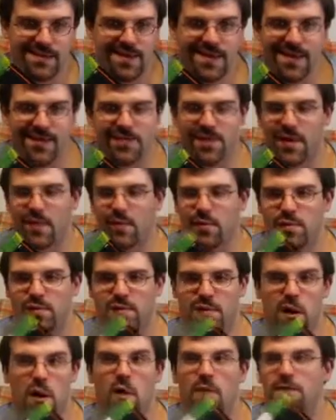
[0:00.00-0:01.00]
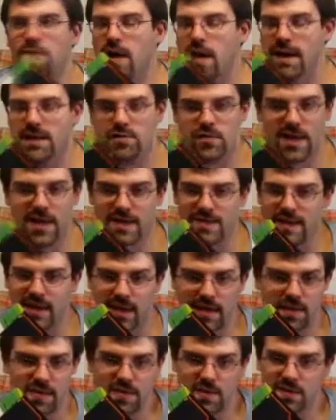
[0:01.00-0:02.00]
You know, there was no fucking chance I
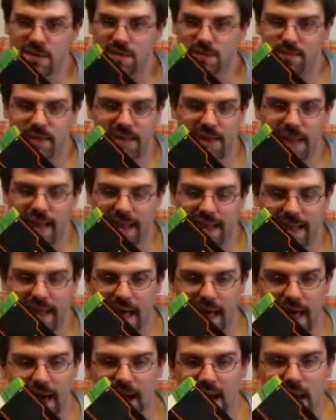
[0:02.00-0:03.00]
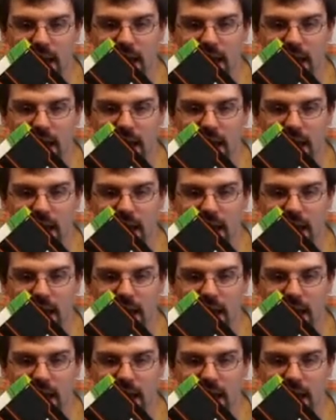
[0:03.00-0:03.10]
could do something like that.